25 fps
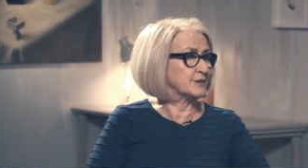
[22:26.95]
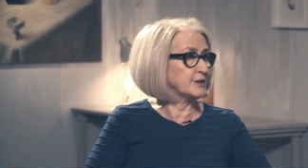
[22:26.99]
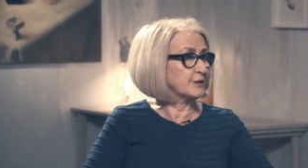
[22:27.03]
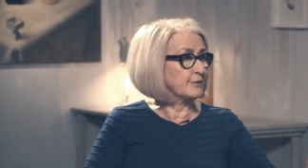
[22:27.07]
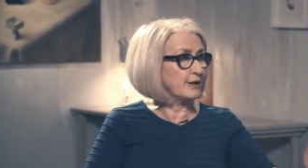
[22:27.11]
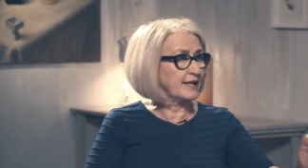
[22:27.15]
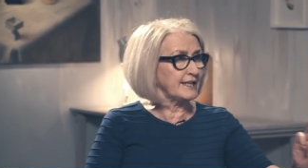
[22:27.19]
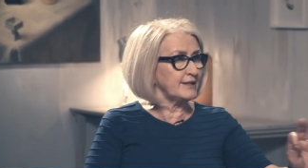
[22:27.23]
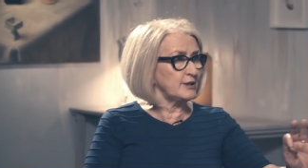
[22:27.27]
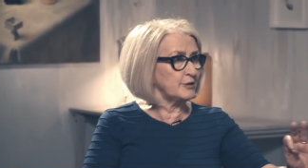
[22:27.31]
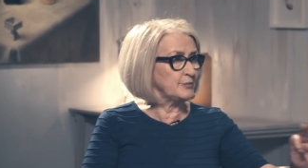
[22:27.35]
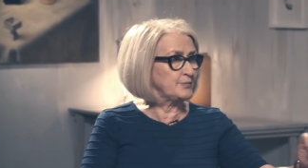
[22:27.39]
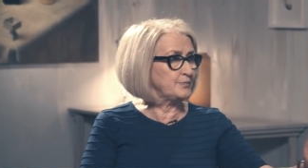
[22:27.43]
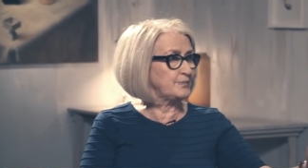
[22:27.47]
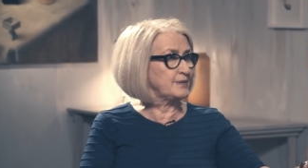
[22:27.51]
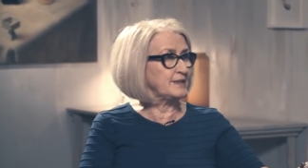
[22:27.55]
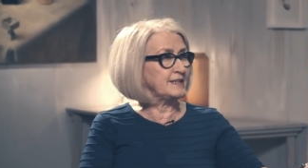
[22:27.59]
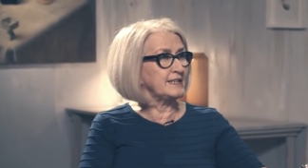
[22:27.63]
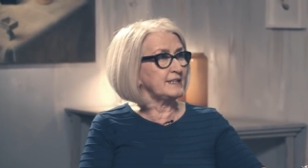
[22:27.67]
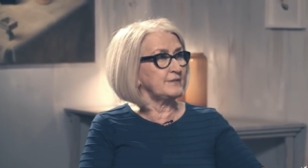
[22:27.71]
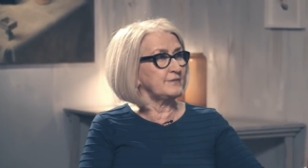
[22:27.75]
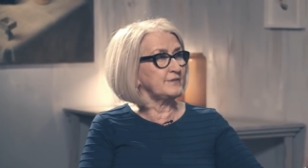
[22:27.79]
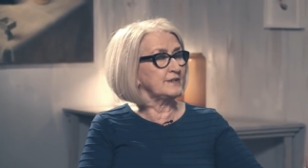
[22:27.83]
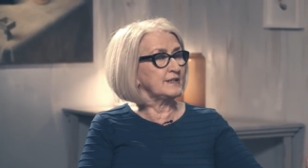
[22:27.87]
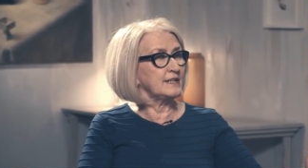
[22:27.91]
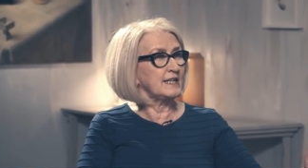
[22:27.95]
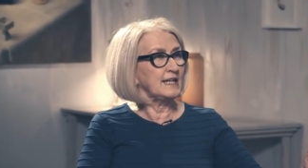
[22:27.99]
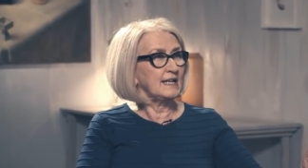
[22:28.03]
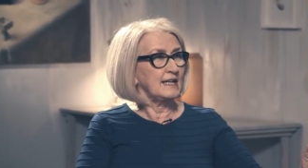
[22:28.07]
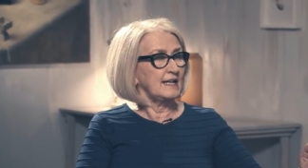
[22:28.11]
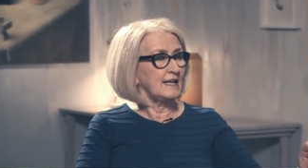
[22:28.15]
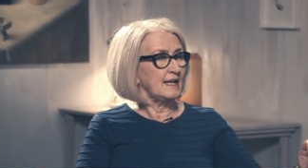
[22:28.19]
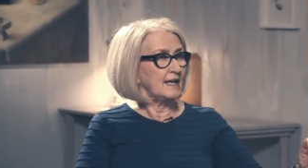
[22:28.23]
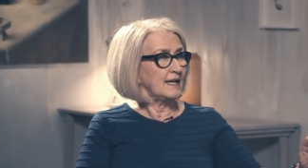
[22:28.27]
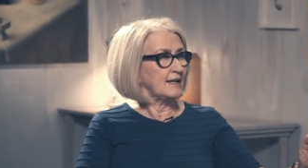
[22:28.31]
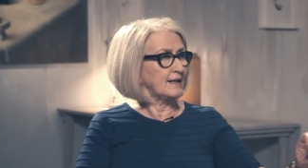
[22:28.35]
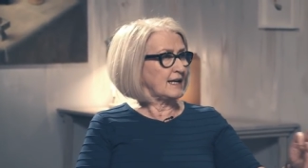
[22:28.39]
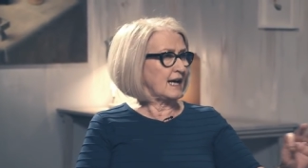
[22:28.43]
So I don't believe in
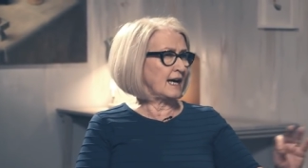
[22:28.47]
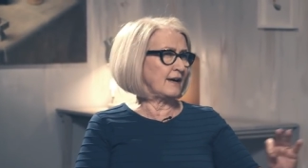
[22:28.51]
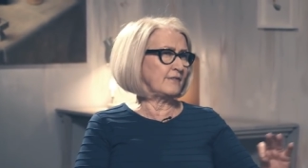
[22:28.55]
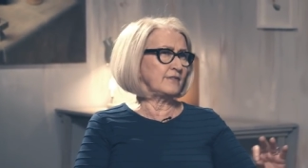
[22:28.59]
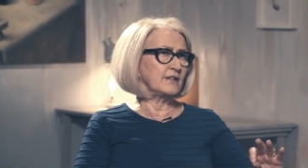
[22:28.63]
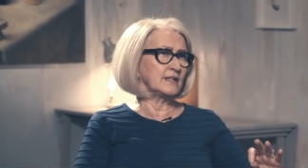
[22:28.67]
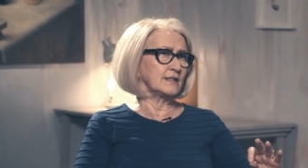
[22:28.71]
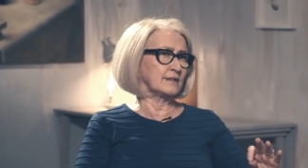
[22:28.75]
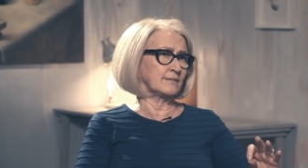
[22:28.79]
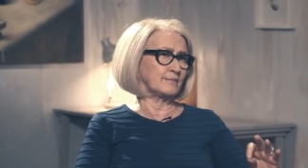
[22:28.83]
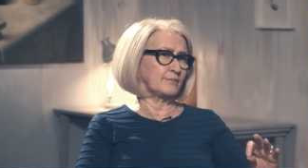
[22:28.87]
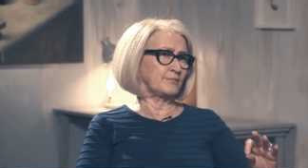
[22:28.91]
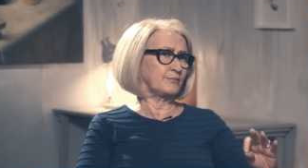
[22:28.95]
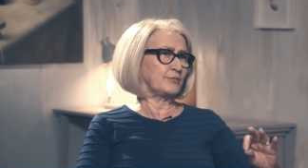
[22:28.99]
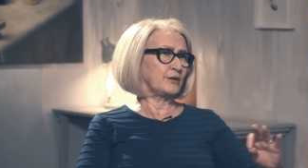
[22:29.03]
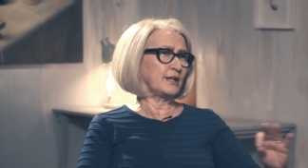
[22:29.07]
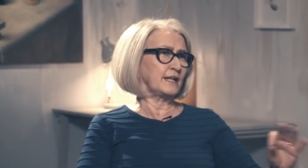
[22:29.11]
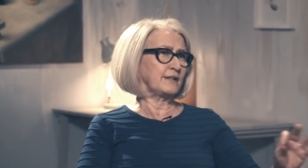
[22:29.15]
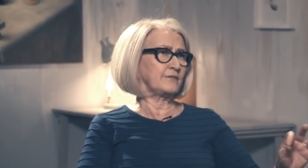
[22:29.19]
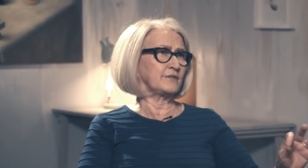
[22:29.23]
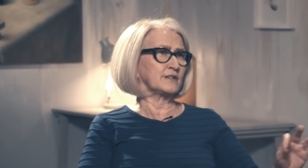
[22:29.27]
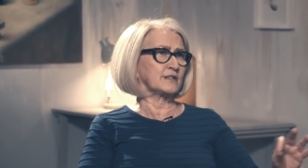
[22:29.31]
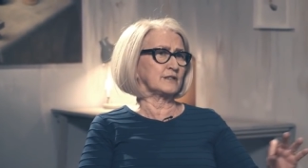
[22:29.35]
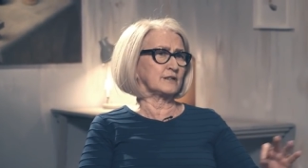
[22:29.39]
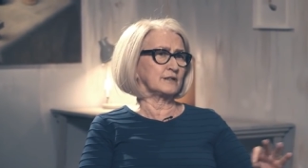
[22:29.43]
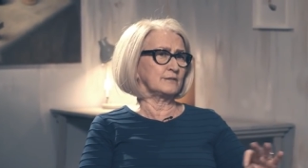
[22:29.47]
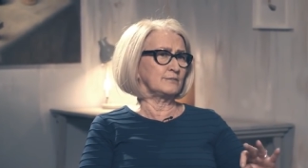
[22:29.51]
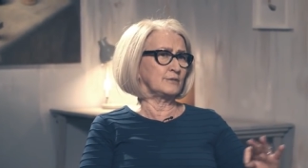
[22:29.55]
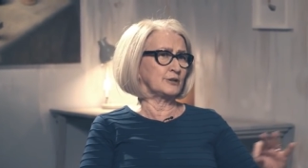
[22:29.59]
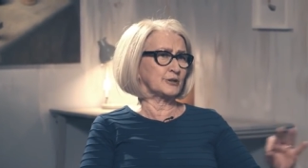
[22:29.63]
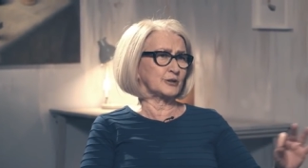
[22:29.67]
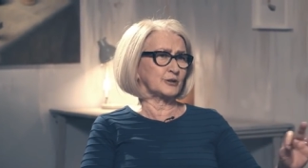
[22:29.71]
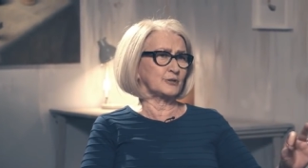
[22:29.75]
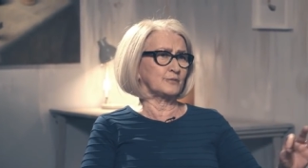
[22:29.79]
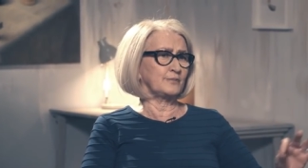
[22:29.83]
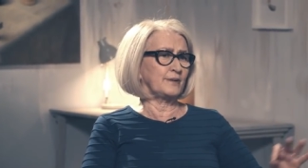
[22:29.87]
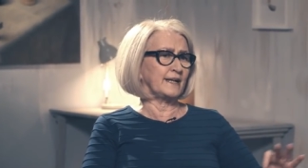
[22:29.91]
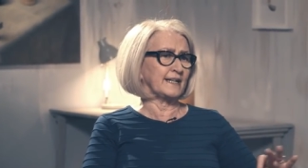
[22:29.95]
having a private
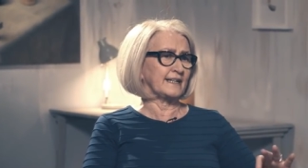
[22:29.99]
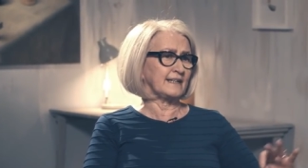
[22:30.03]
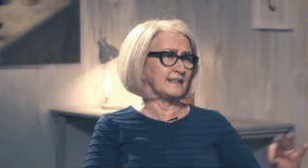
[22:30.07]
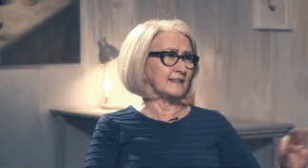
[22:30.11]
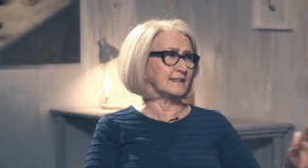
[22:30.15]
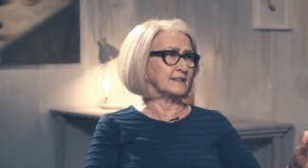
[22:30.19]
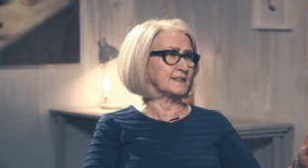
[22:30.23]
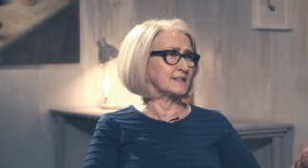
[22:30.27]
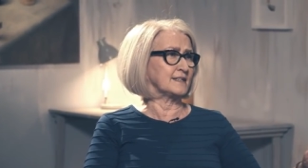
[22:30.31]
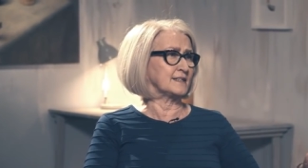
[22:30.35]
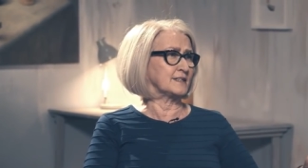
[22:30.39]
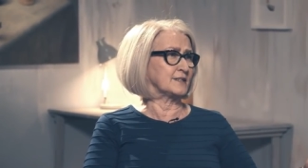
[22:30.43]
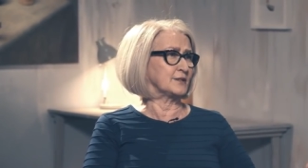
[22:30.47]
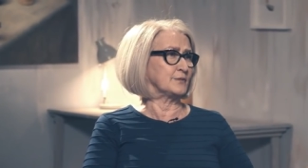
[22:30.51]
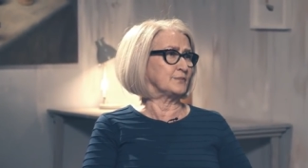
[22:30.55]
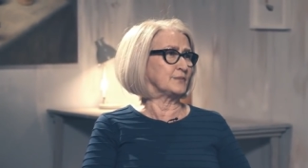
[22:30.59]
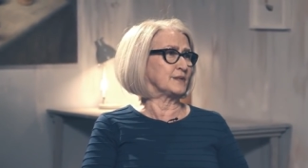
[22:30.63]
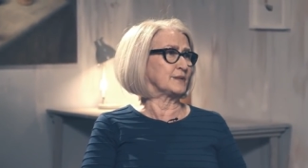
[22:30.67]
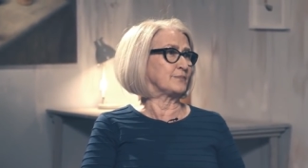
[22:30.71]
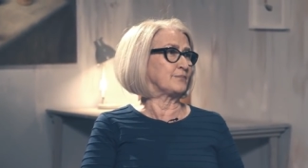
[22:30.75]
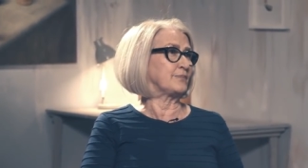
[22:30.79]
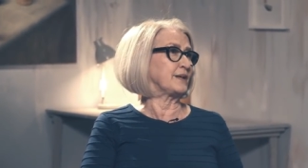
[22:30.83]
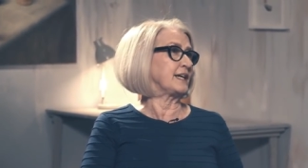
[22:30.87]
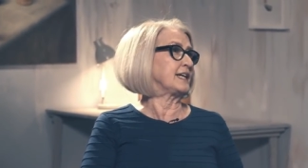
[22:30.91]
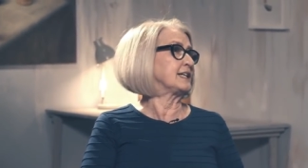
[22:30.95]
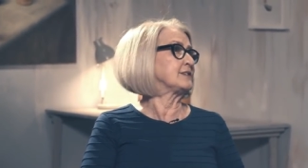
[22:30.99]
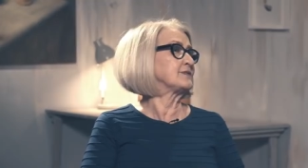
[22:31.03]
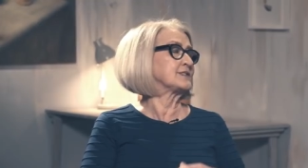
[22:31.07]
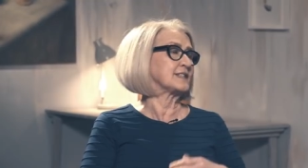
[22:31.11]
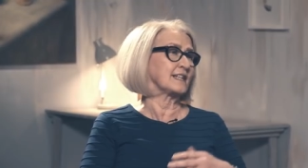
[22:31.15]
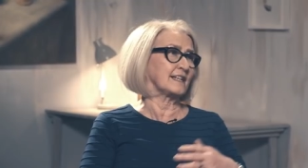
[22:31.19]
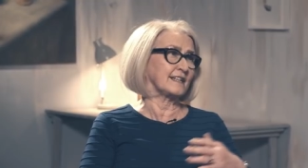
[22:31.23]
commercial banking system that behaves